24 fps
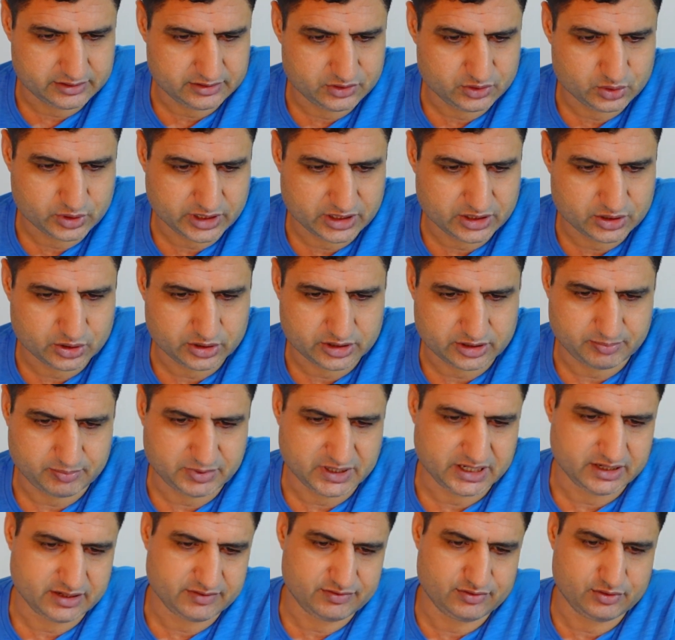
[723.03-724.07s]
you cannot
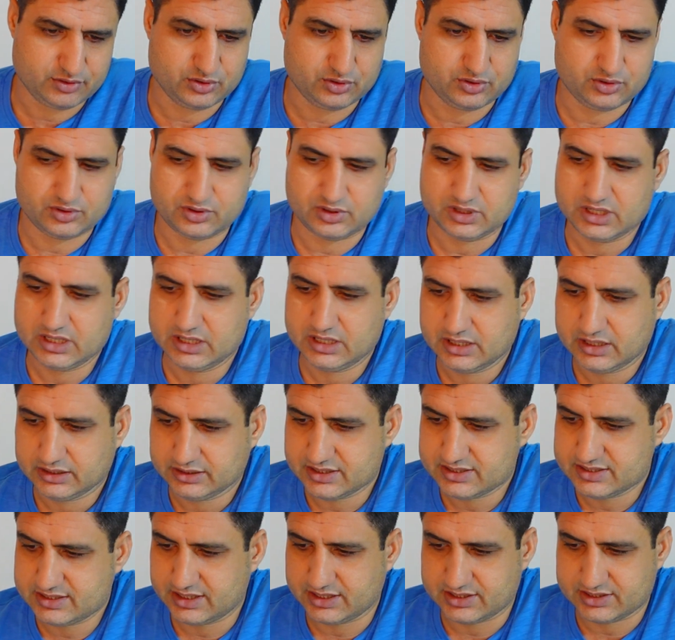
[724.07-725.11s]
apply for
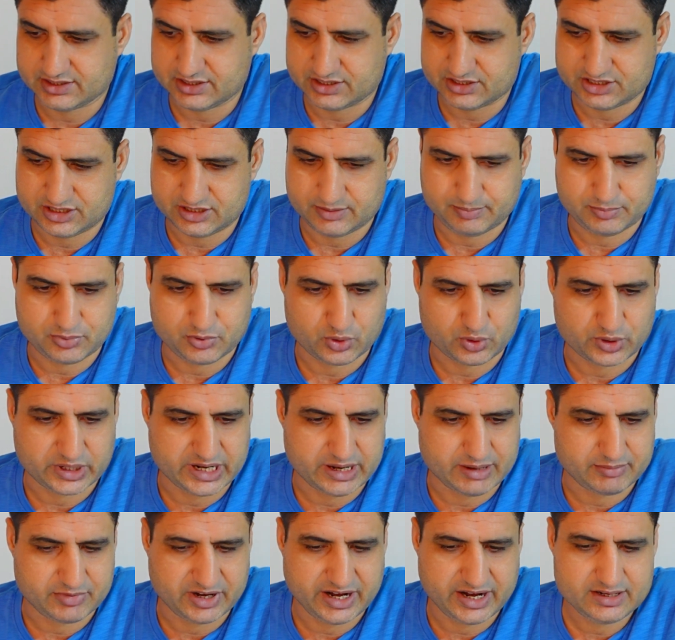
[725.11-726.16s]
the citizenship
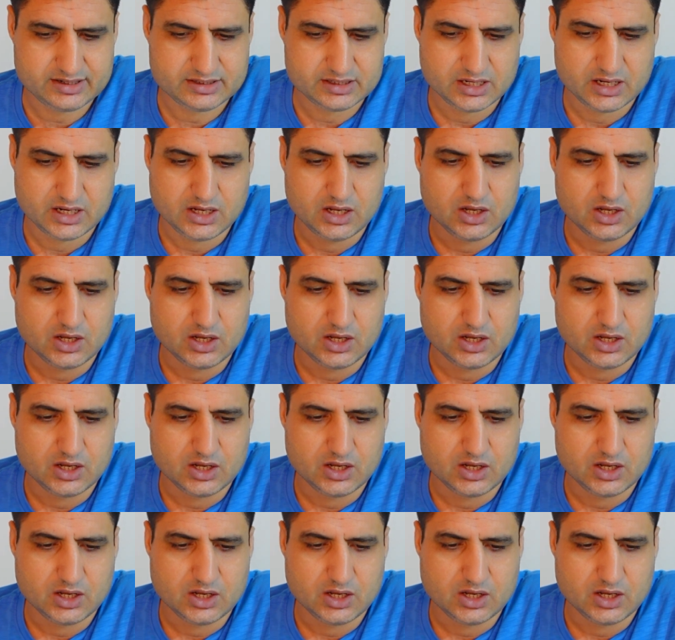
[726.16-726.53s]
program, right?